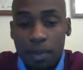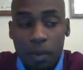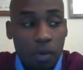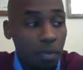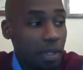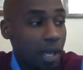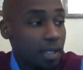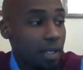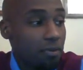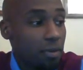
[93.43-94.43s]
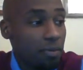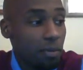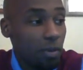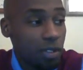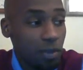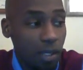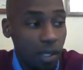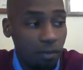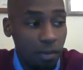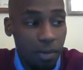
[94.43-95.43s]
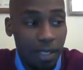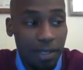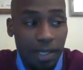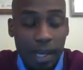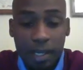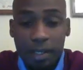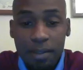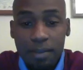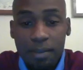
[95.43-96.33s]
They won't be that different from what you hear from me today.